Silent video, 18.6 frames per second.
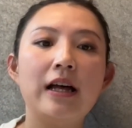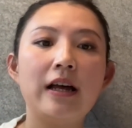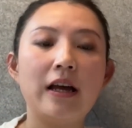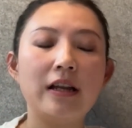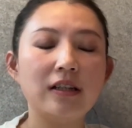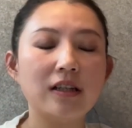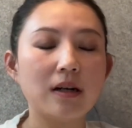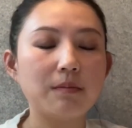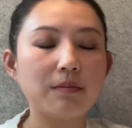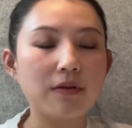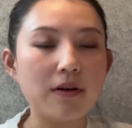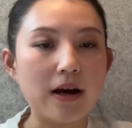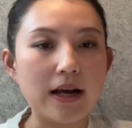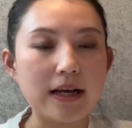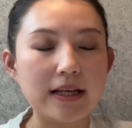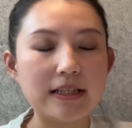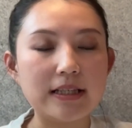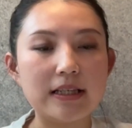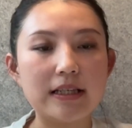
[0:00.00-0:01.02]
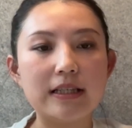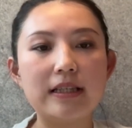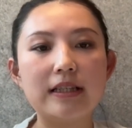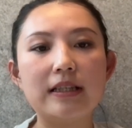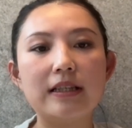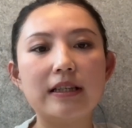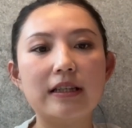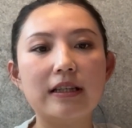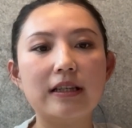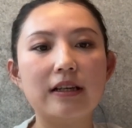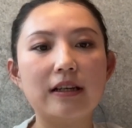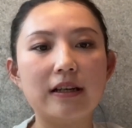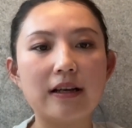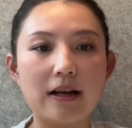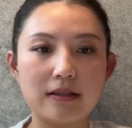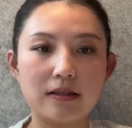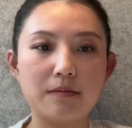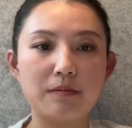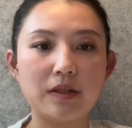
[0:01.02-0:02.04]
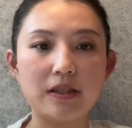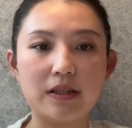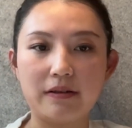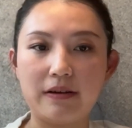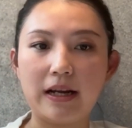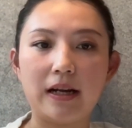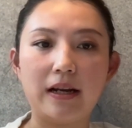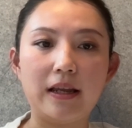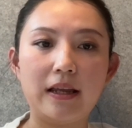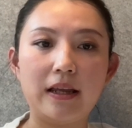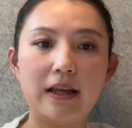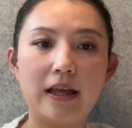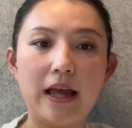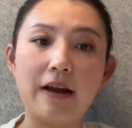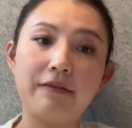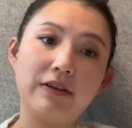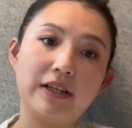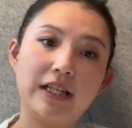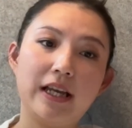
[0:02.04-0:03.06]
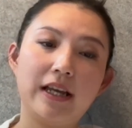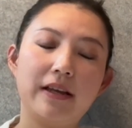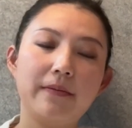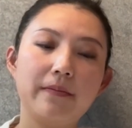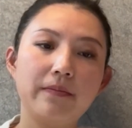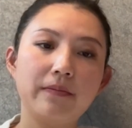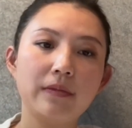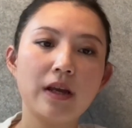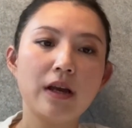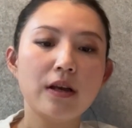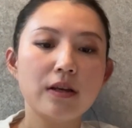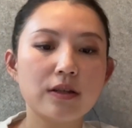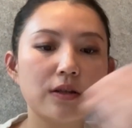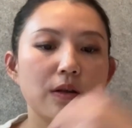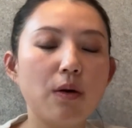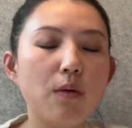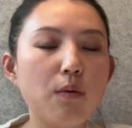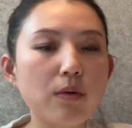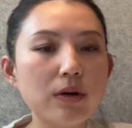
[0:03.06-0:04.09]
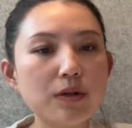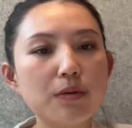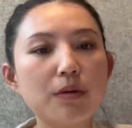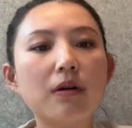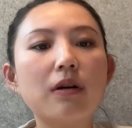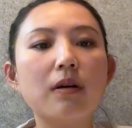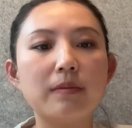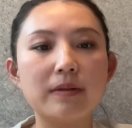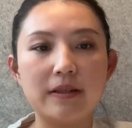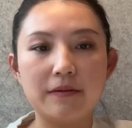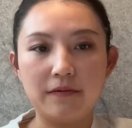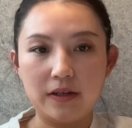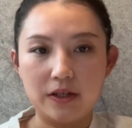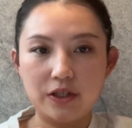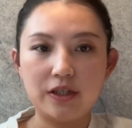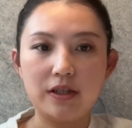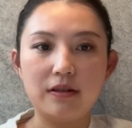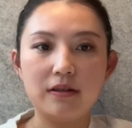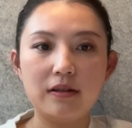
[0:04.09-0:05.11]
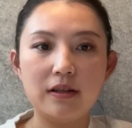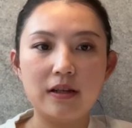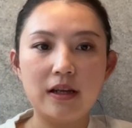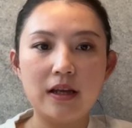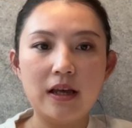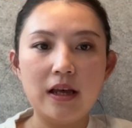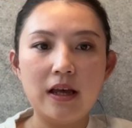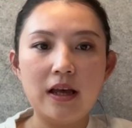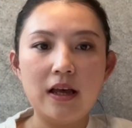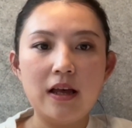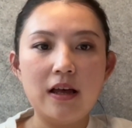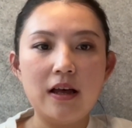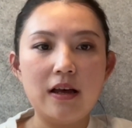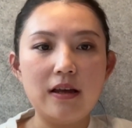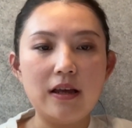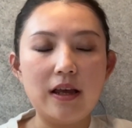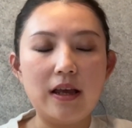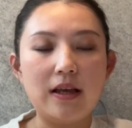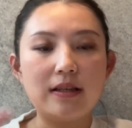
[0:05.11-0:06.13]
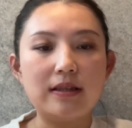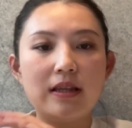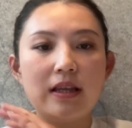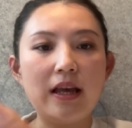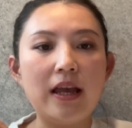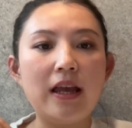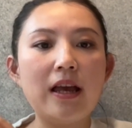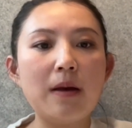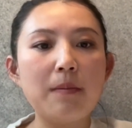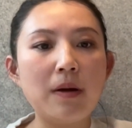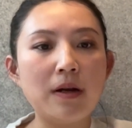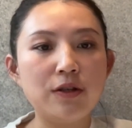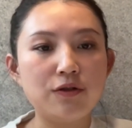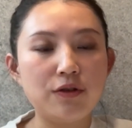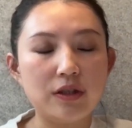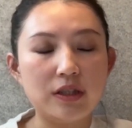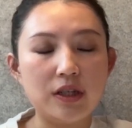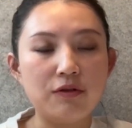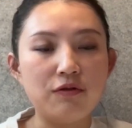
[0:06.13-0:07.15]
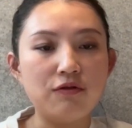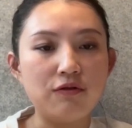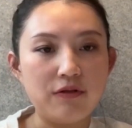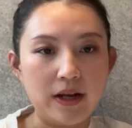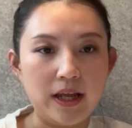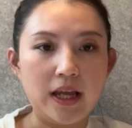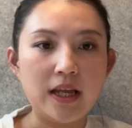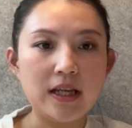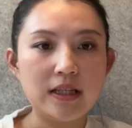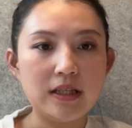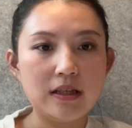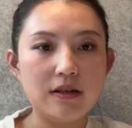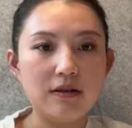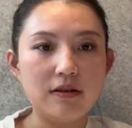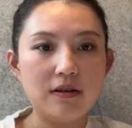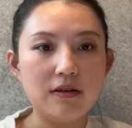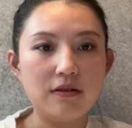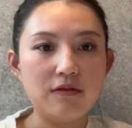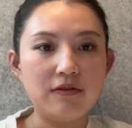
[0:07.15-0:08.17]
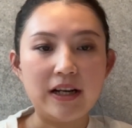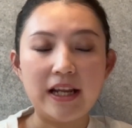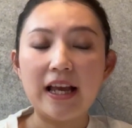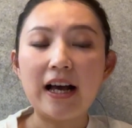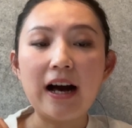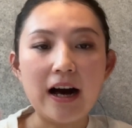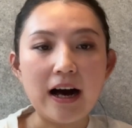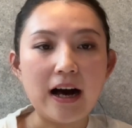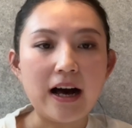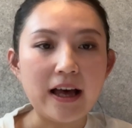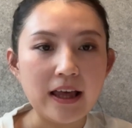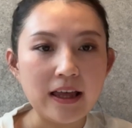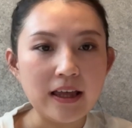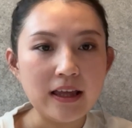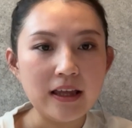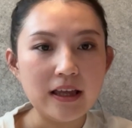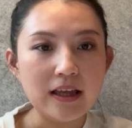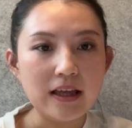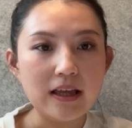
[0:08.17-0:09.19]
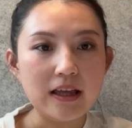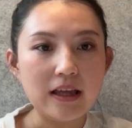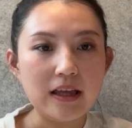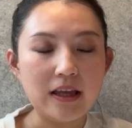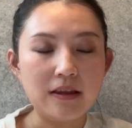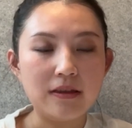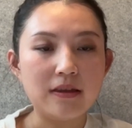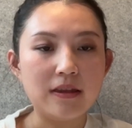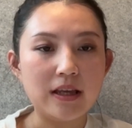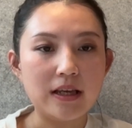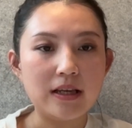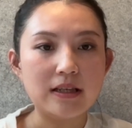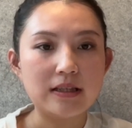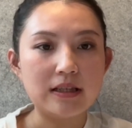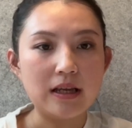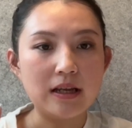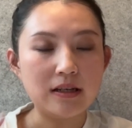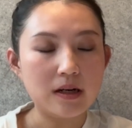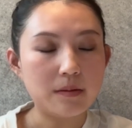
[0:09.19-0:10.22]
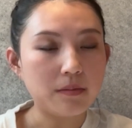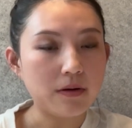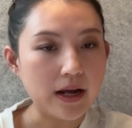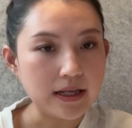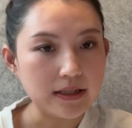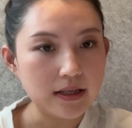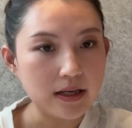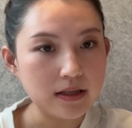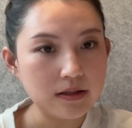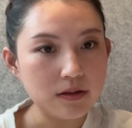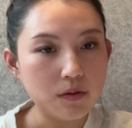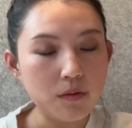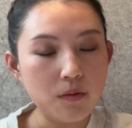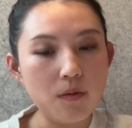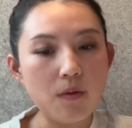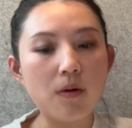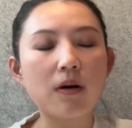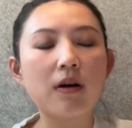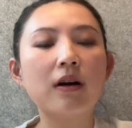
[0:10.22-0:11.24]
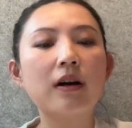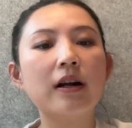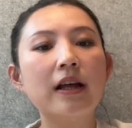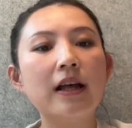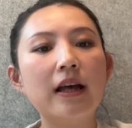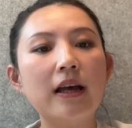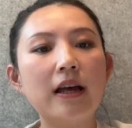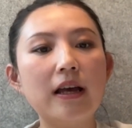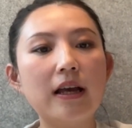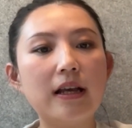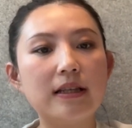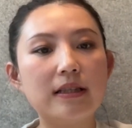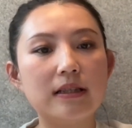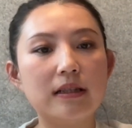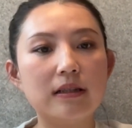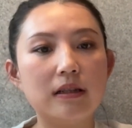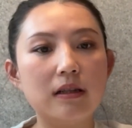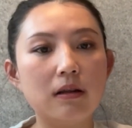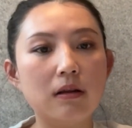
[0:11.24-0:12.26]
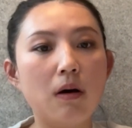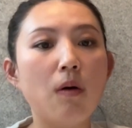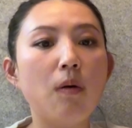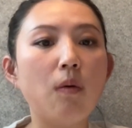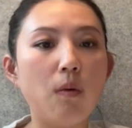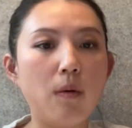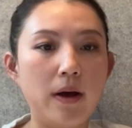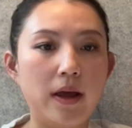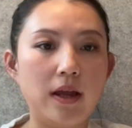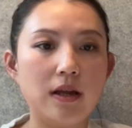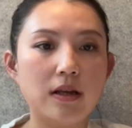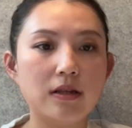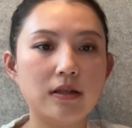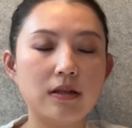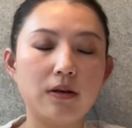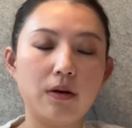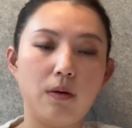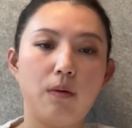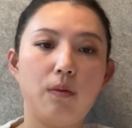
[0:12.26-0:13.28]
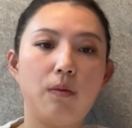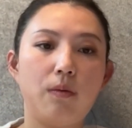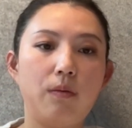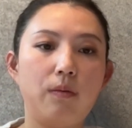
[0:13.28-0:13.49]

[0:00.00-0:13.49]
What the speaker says: enterprises customers directly every day. So what's your observation? Is the AI penetration rate really high in these enterprises, or is a long way to go?